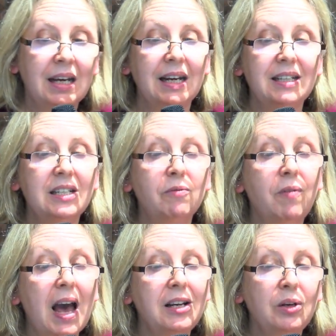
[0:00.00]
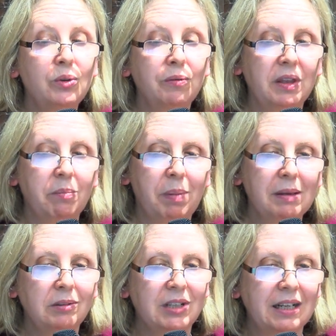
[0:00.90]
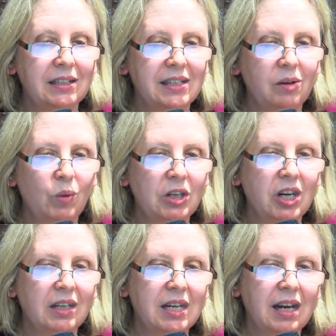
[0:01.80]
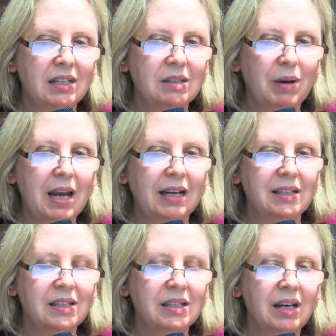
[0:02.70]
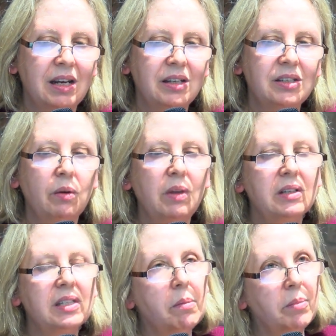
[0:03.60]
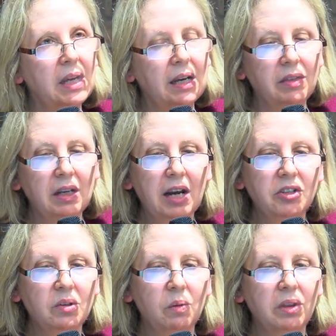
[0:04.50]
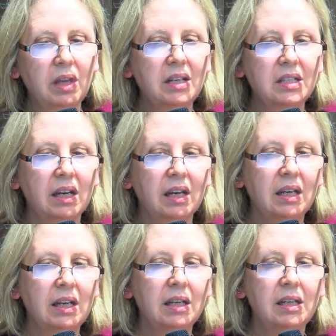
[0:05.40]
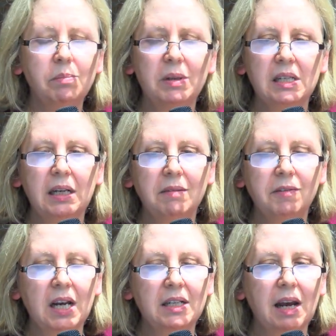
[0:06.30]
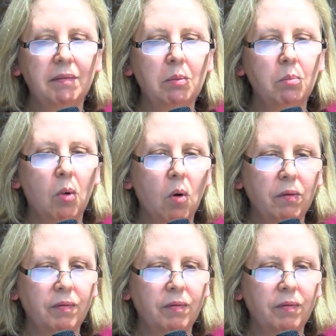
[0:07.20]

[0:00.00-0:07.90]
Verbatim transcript: It is valued for the buildings in which it takes place, so that something at the National Theatre is perceived as having more